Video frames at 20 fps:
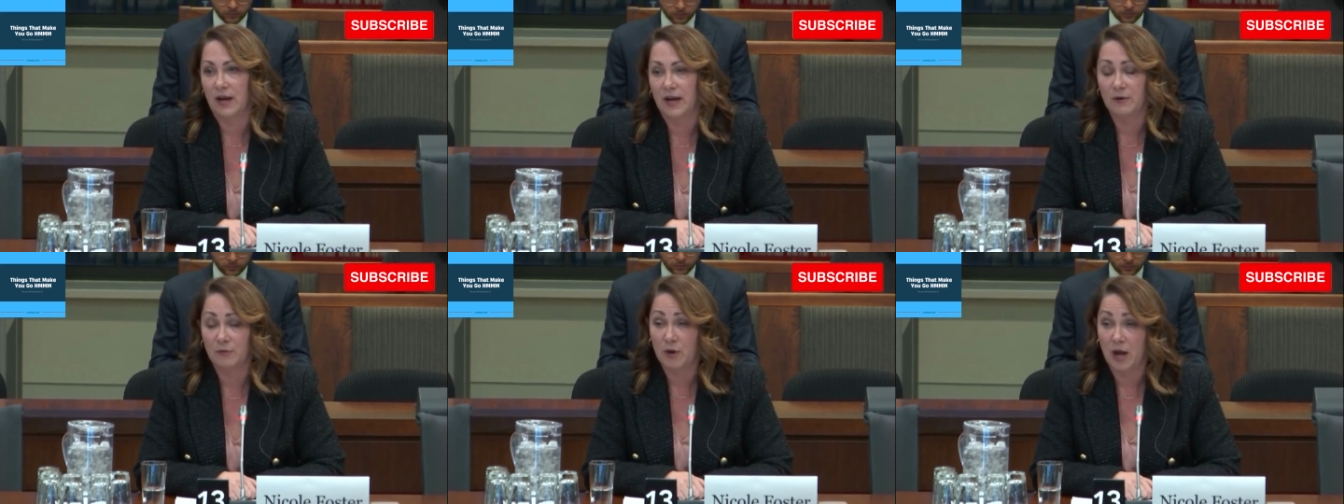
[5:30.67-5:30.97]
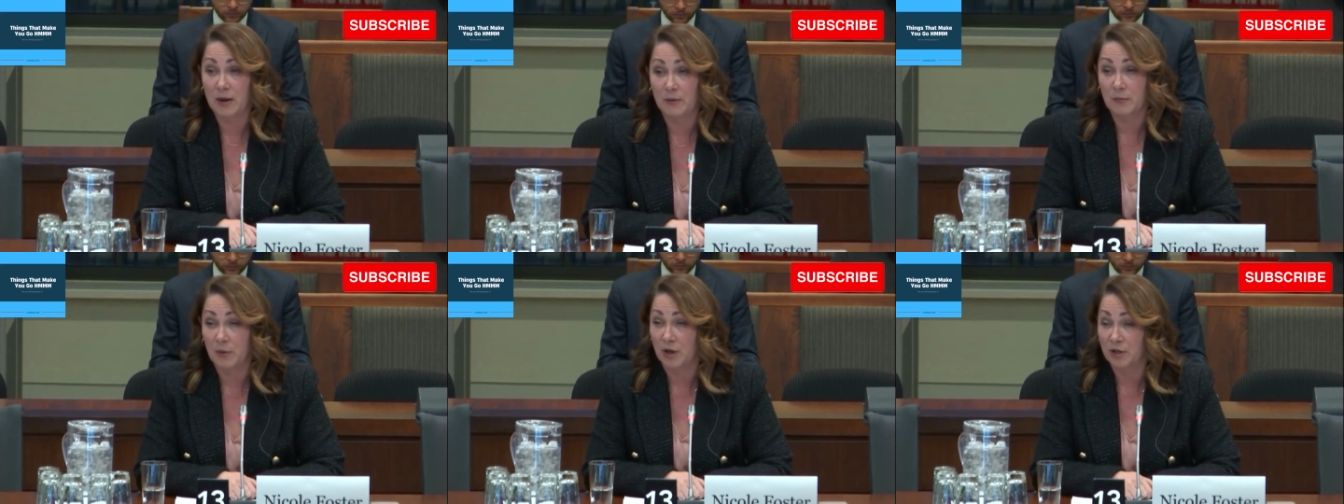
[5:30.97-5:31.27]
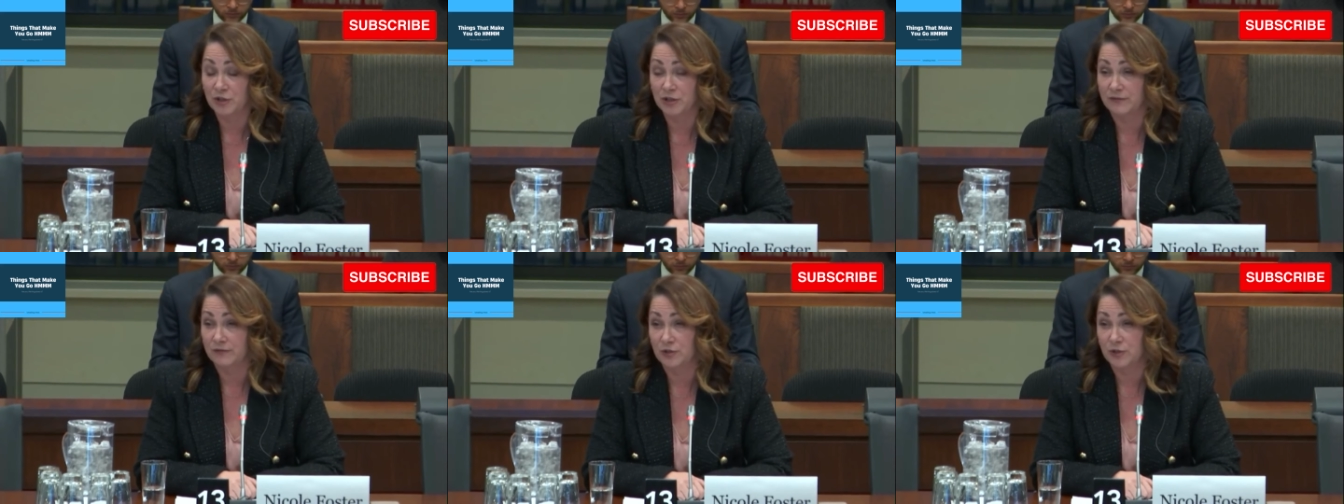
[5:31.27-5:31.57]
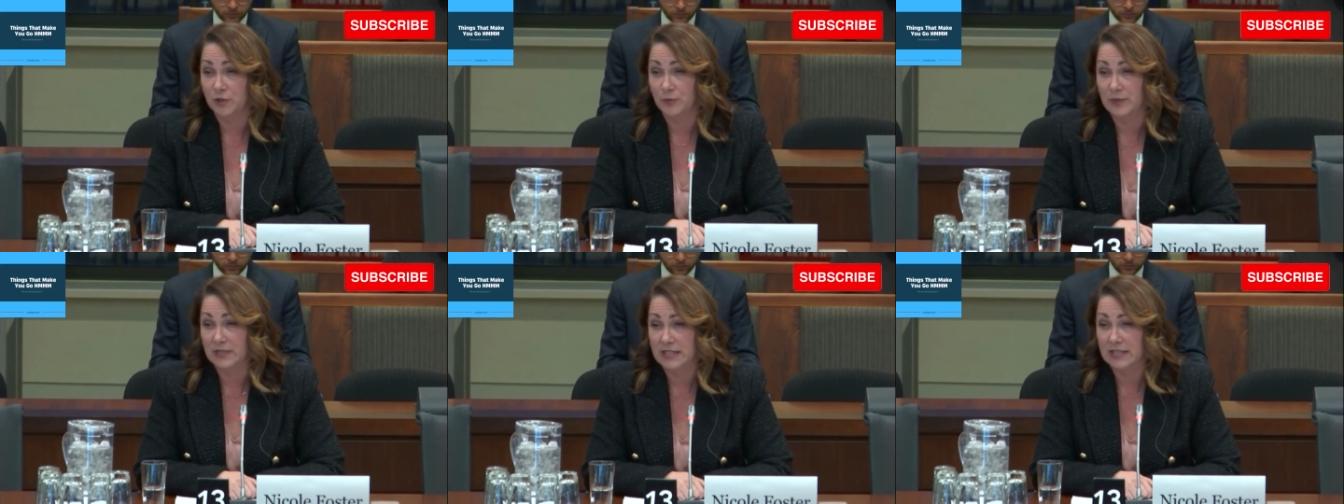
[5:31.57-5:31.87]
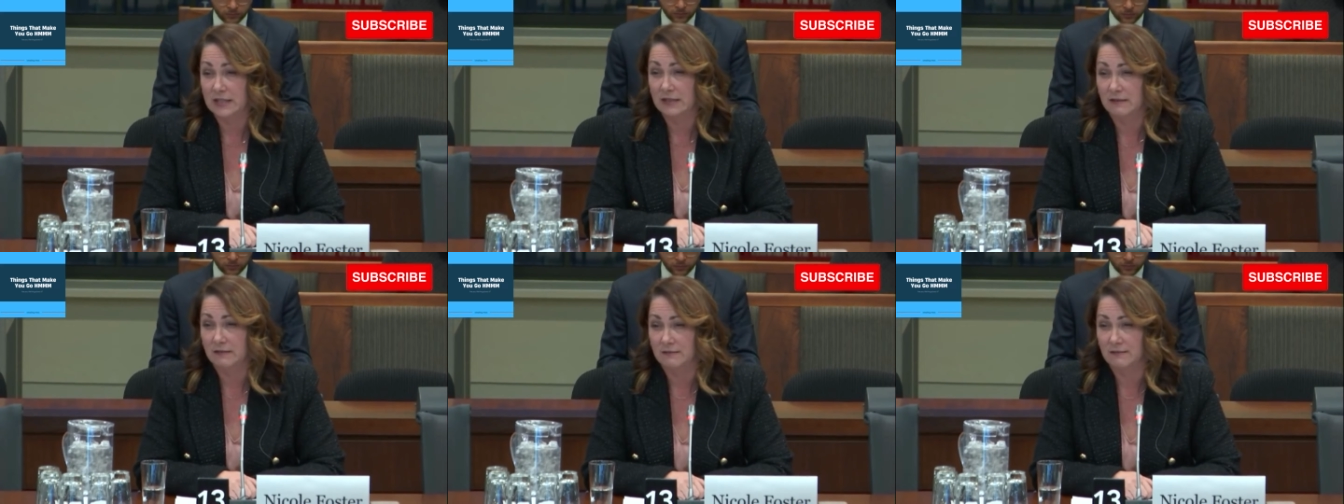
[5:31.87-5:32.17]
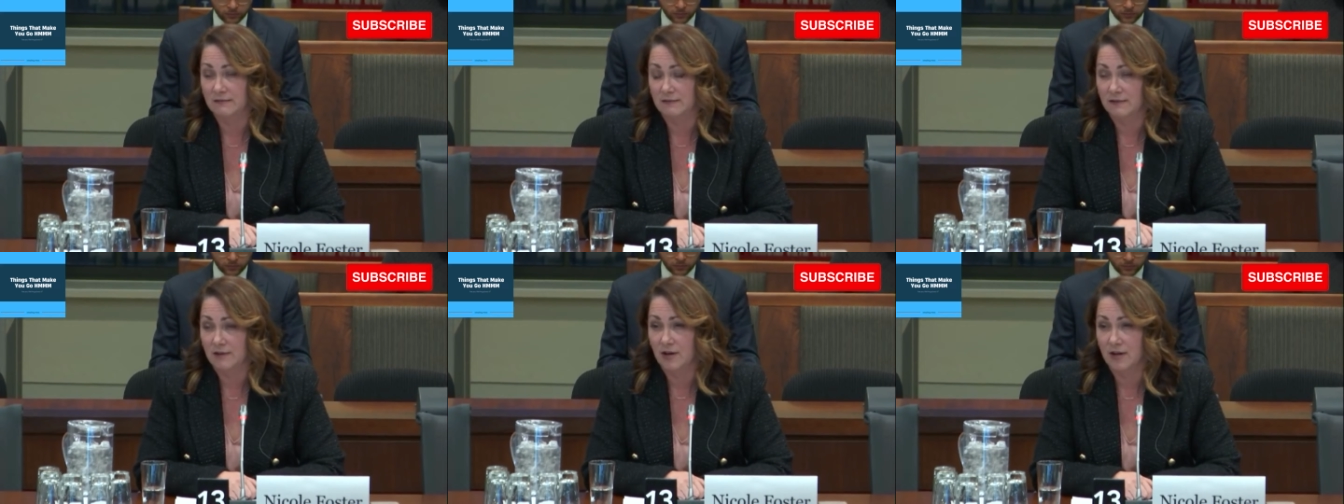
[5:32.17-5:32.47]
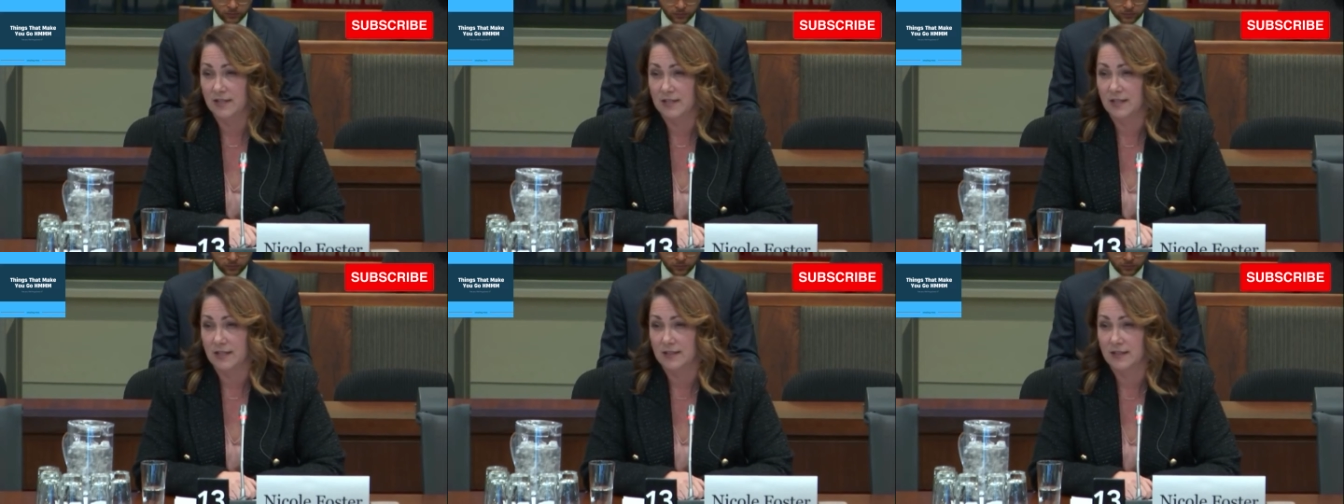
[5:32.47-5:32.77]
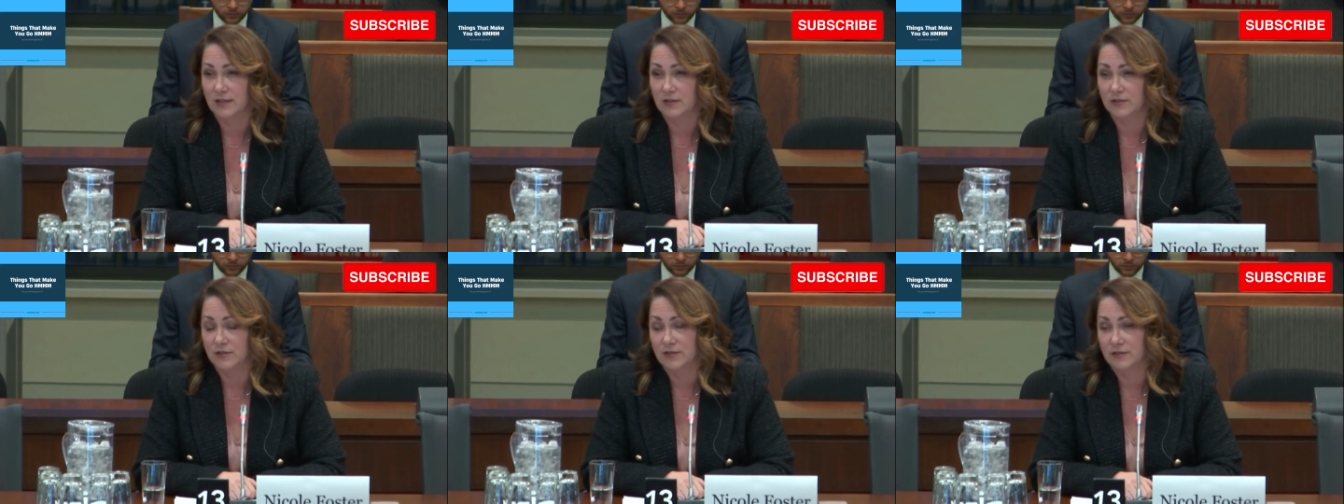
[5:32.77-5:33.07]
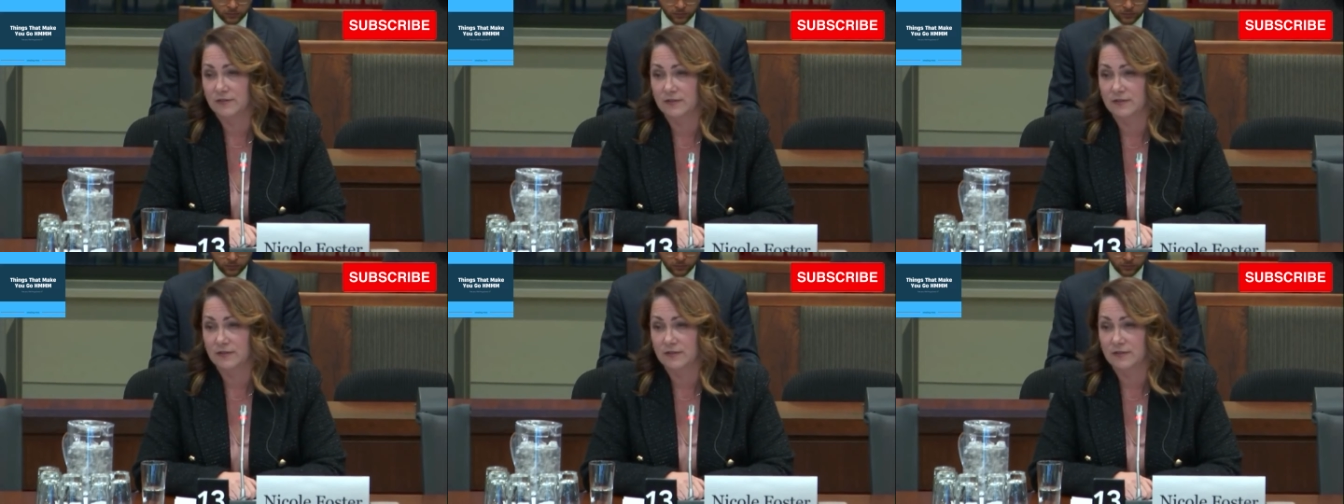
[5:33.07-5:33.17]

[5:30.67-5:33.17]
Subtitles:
I'm not even sure we did contact center.